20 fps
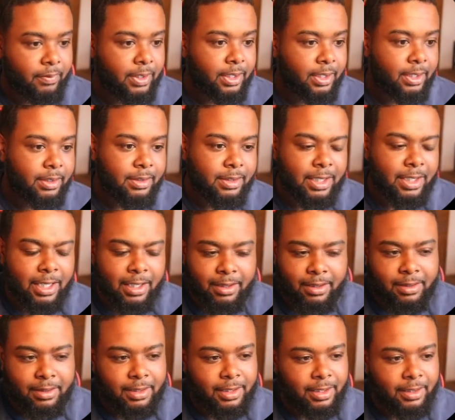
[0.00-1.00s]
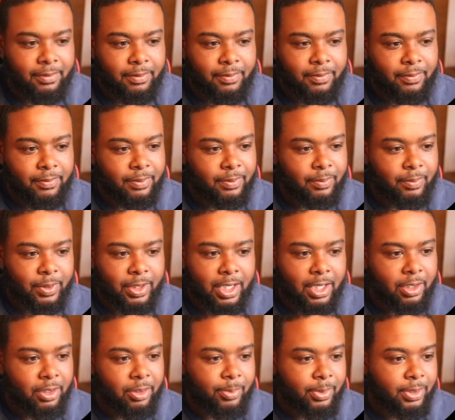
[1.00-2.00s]
and inside this div, we're not
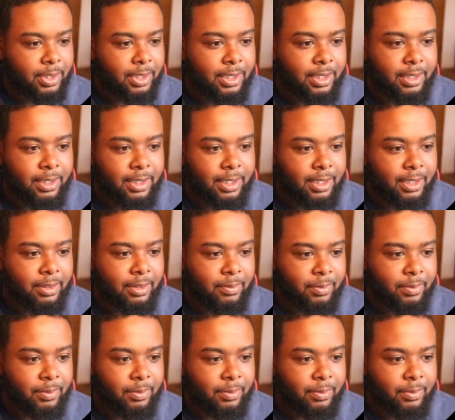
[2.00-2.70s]
gonna put anything.